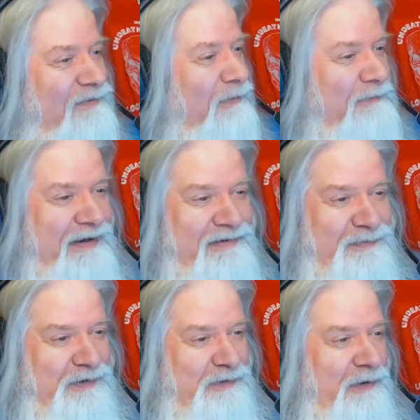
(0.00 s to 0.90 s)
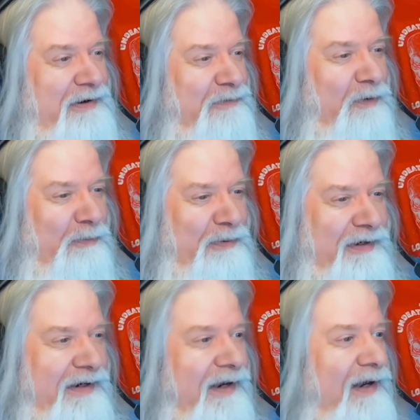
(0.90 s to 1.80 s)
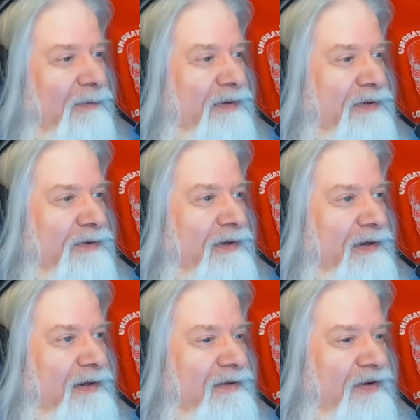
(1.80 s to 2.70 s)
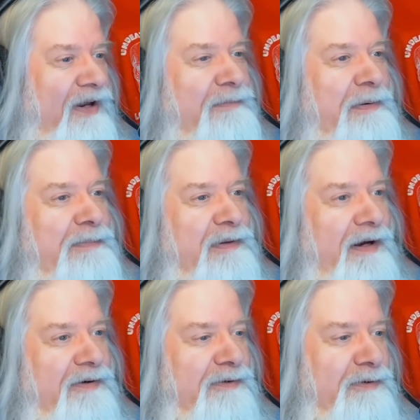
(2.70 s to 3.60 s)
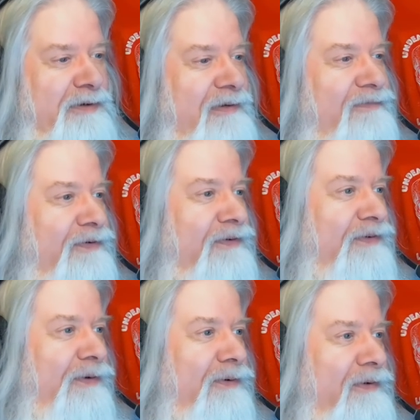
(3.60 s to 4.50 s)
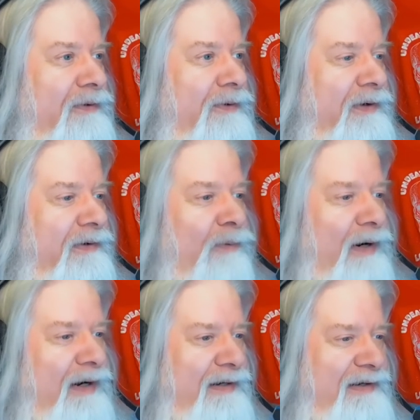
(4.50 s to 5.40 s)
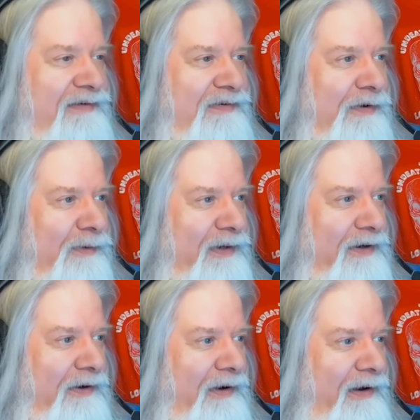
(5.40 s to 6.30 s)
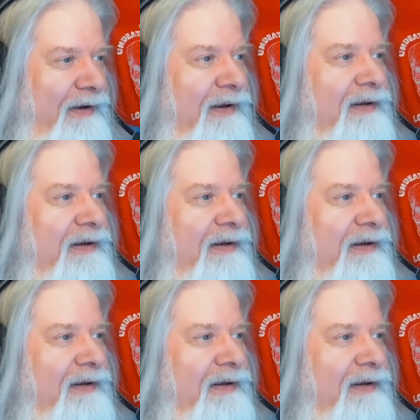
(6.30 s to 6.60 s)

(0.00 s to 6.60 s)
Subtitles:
what makes for great role-playing. When you take people out of their comfort zone and they're going, what is going on?